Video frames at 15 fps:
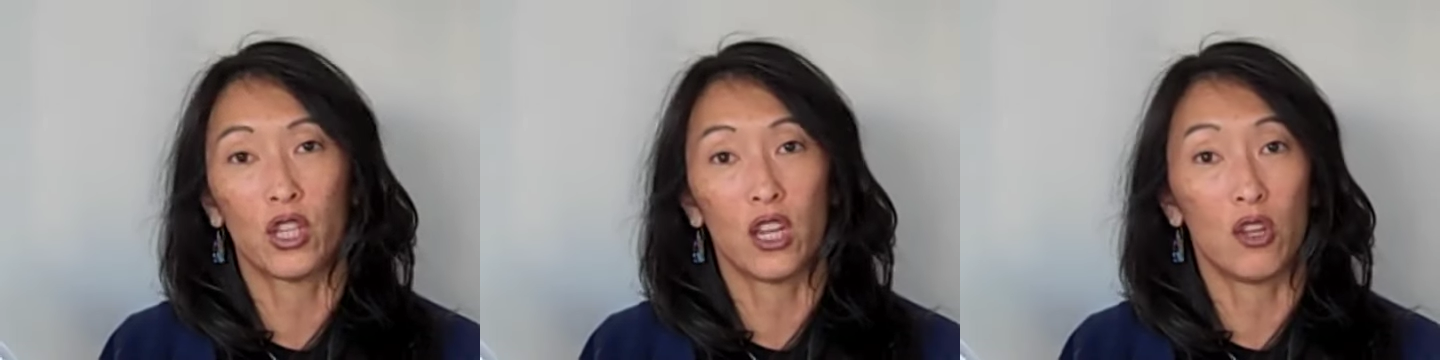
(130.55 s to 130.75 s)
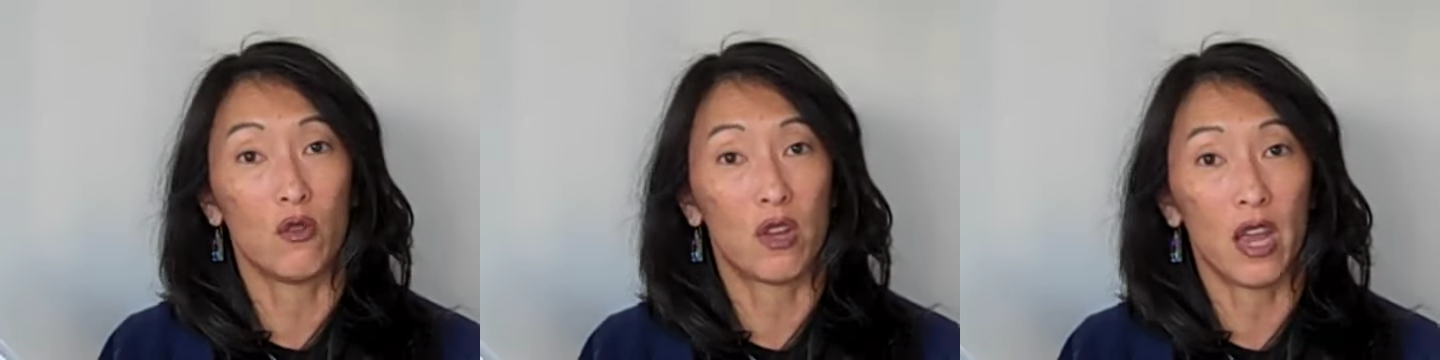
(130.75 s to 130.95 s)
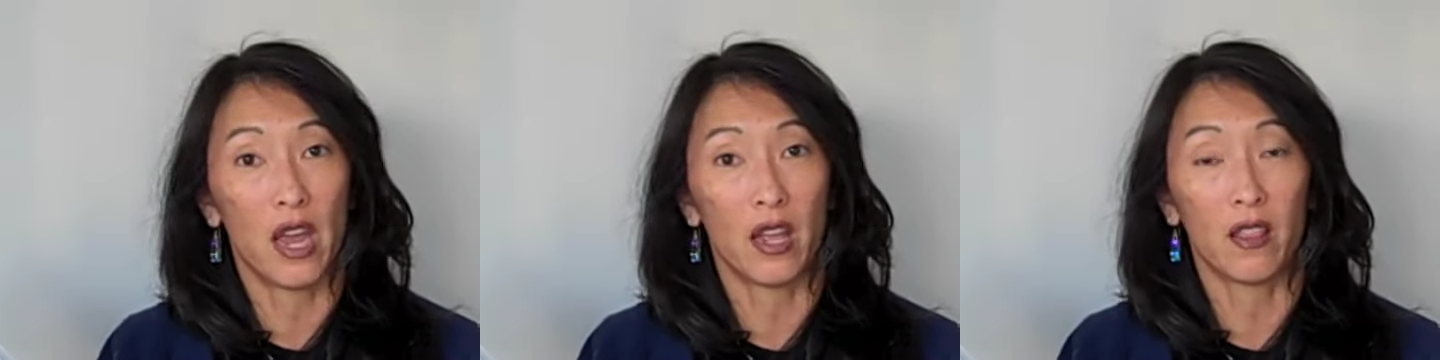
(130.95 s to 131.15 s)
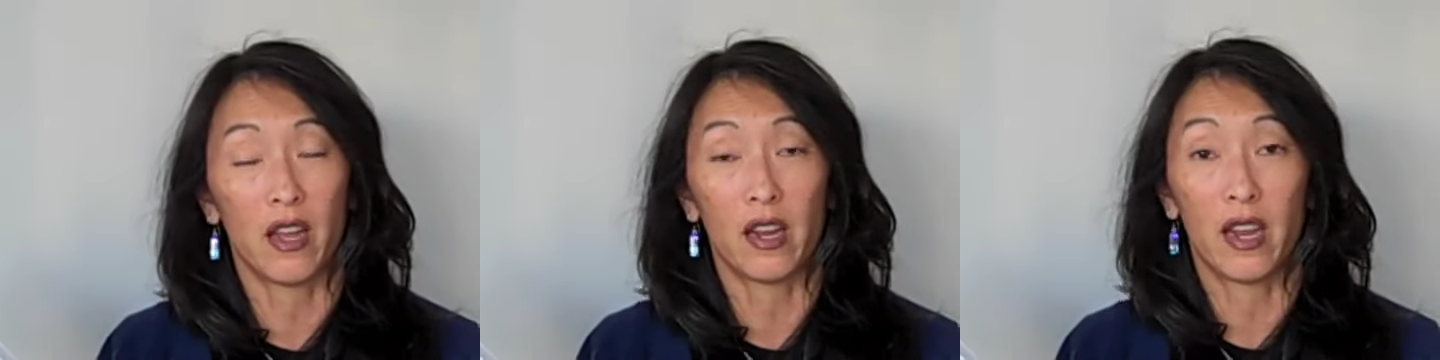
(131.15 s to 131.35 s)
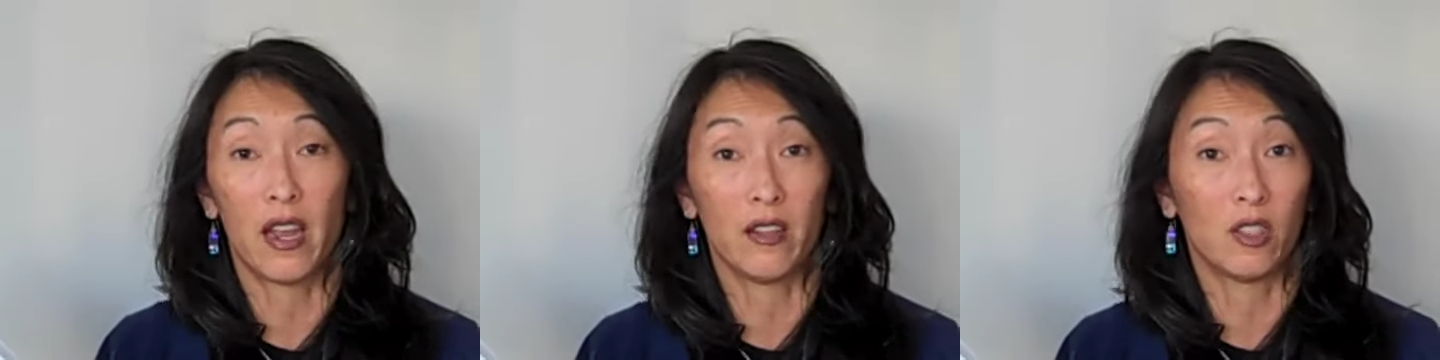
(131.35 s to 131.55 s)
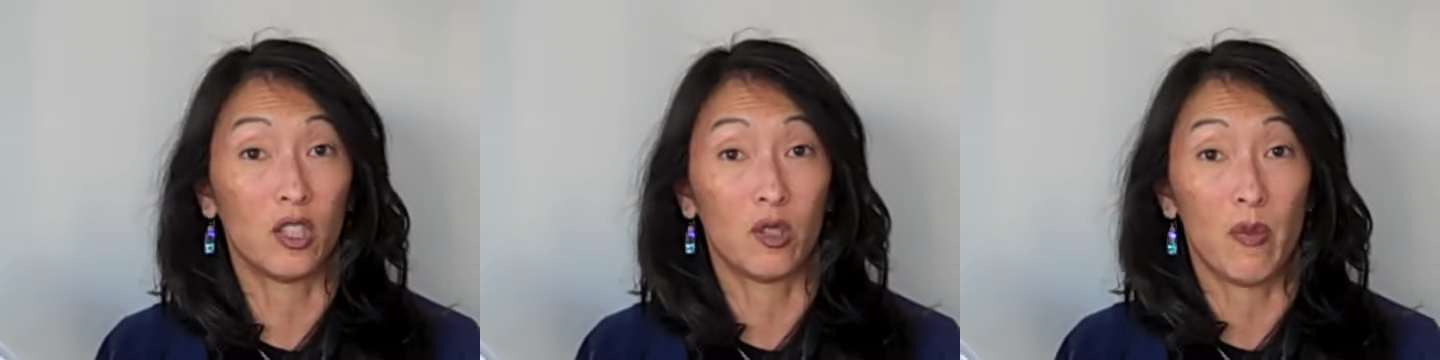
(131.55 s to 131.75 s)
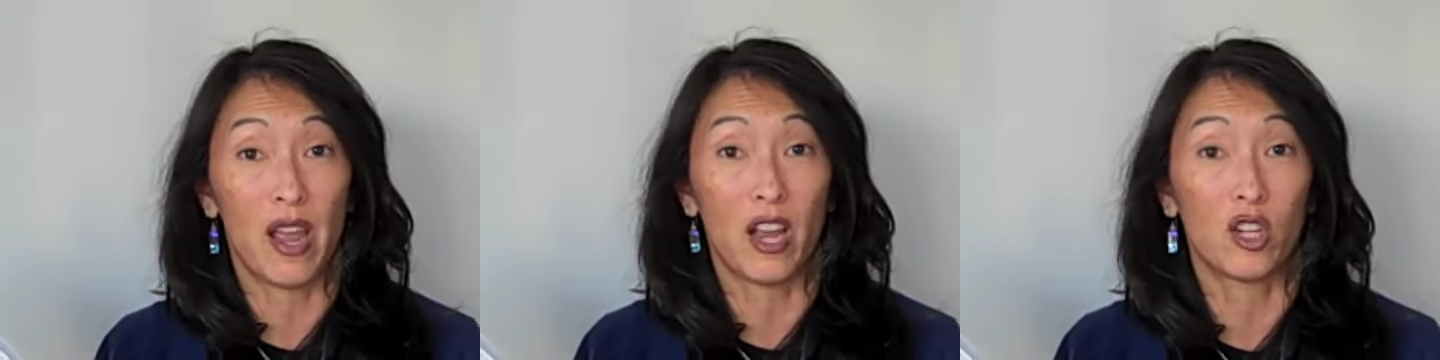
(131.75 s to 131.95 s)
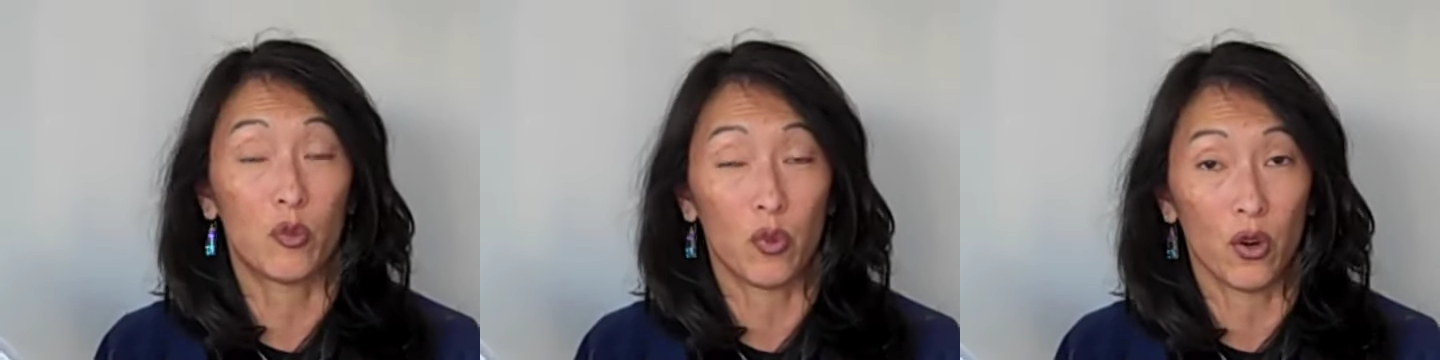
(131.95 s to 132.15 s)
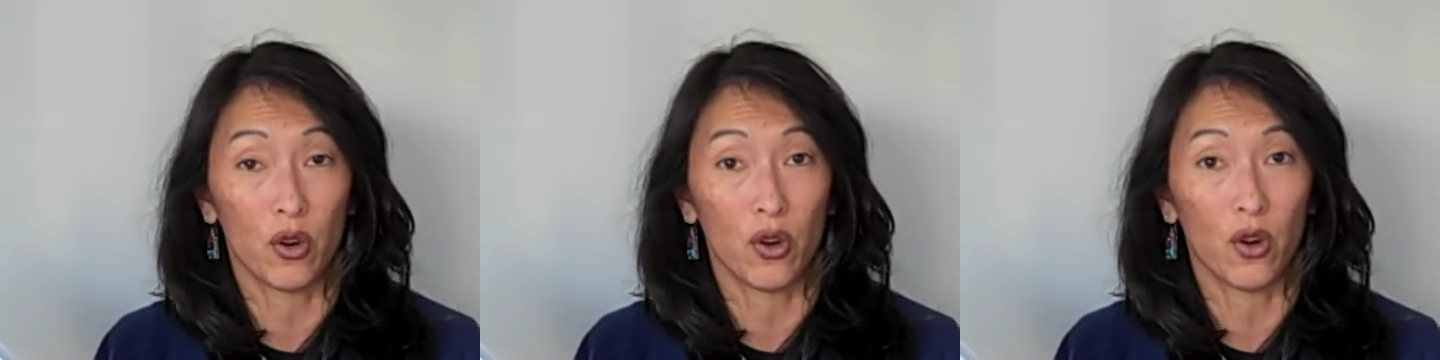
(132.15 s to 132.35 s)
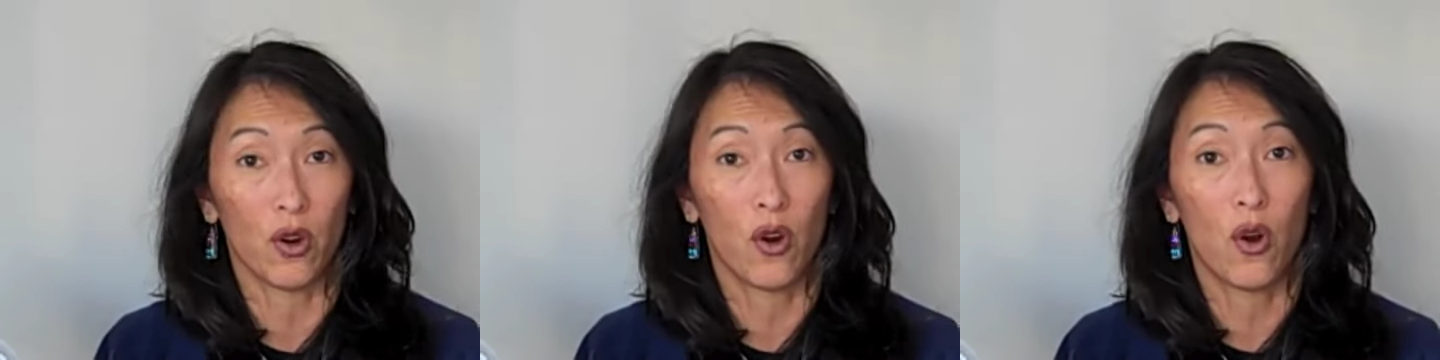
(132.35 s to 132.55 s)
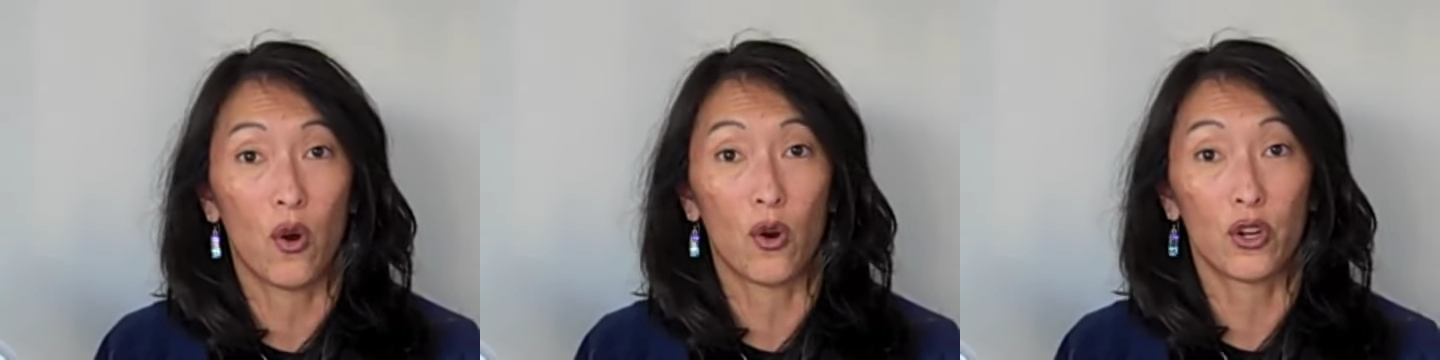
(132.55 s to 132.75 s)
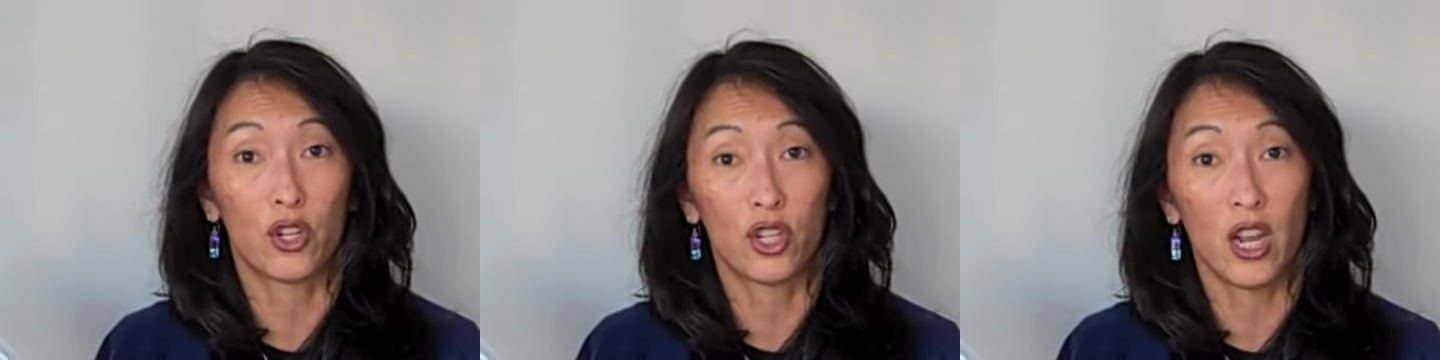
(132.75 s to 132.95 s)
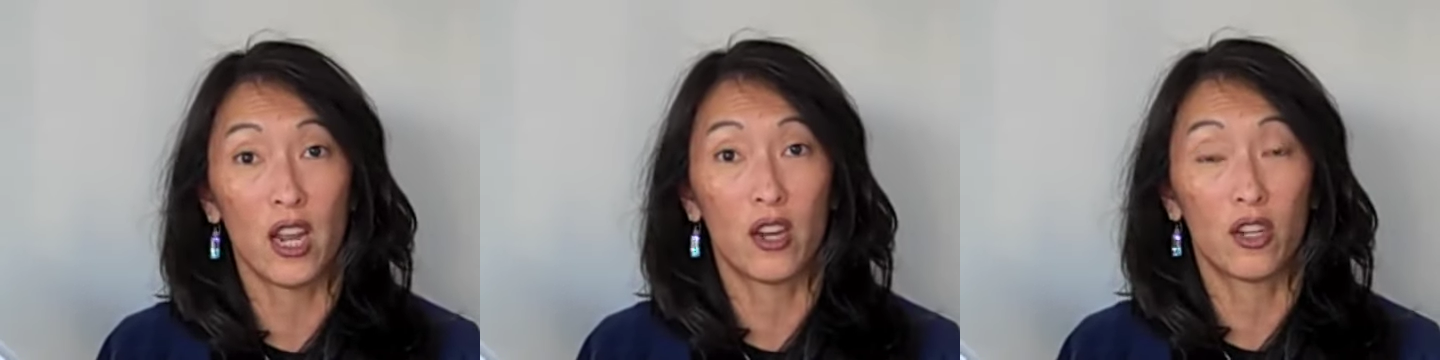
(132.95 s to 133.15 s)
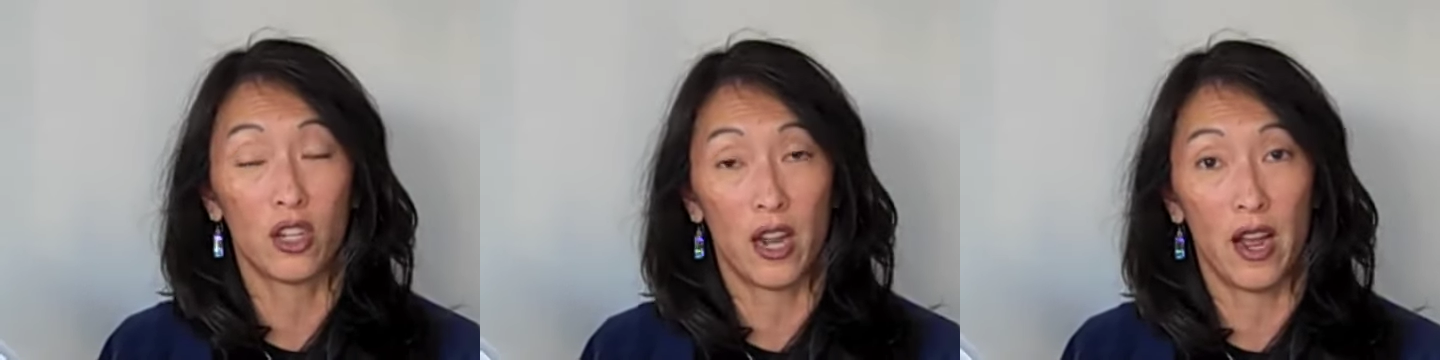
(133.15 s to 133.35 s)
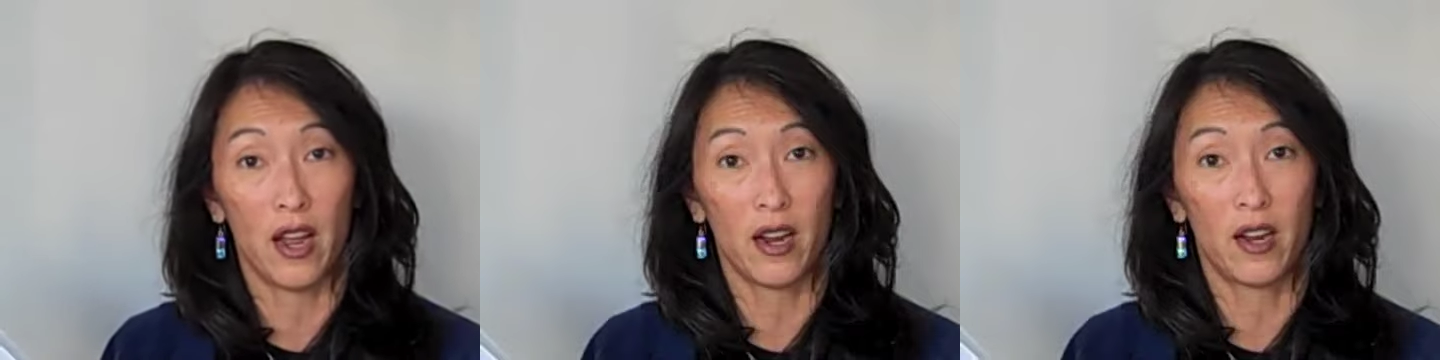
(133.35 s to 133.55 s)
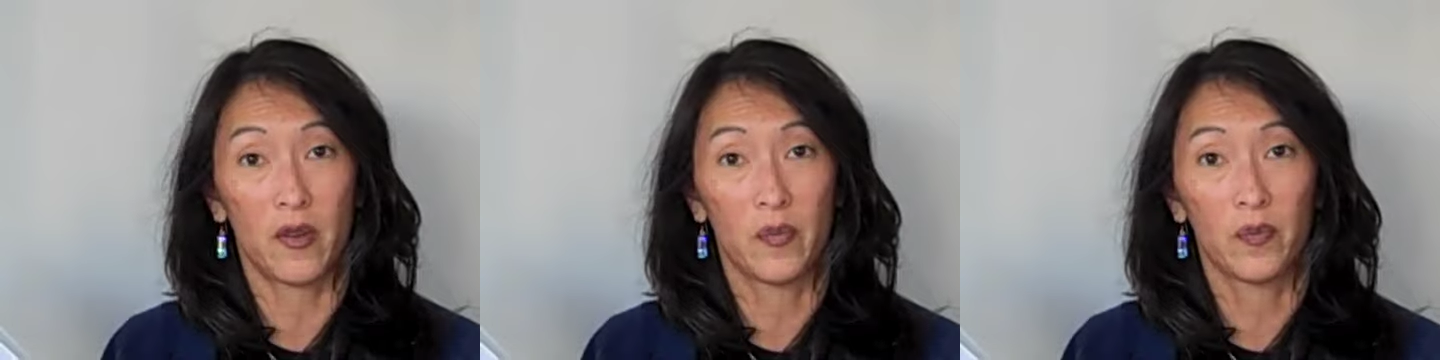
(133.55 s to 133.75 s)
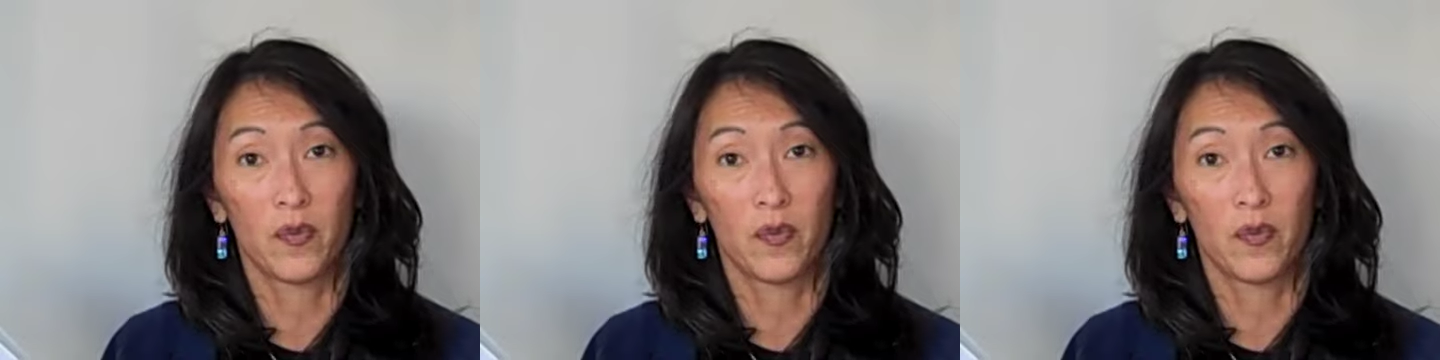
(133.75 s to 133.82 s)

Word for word: that you get like at Smashburger or Shake Shack.